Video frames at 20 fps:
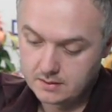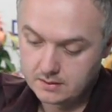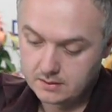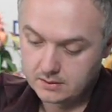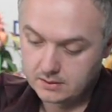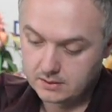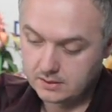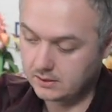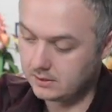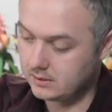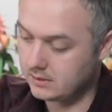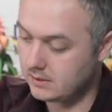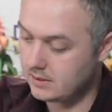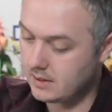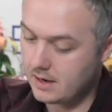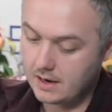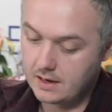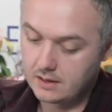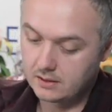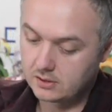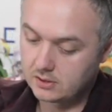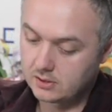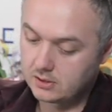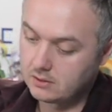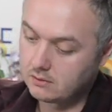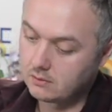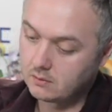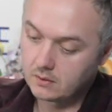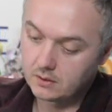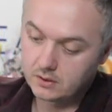six, nine
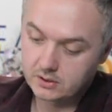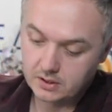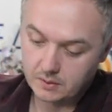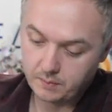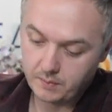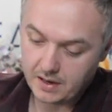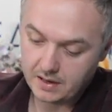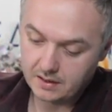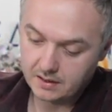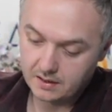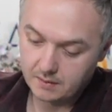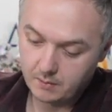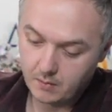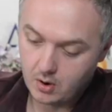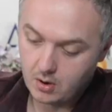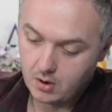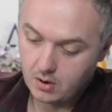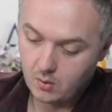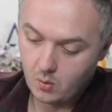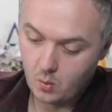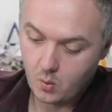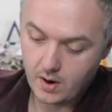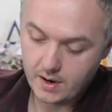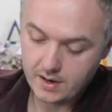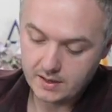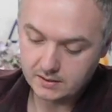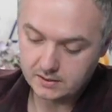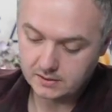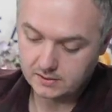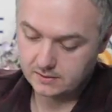skewers. I painted them all
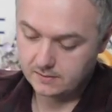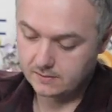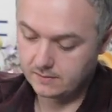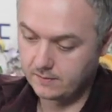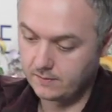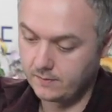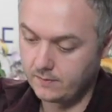white,